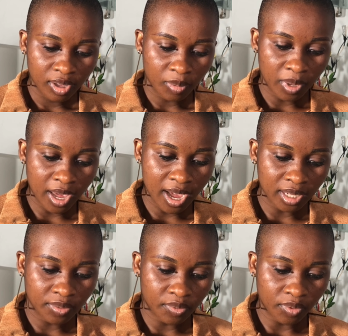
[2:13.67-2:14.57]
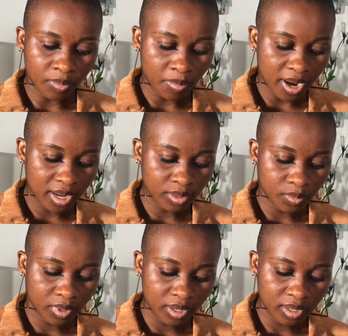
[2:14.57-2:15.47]
We ask for a
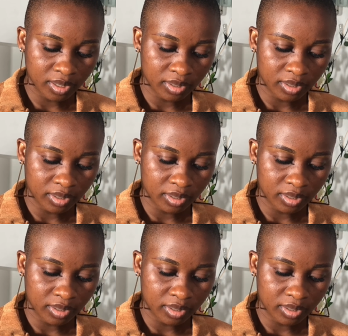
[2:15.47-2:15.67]
password.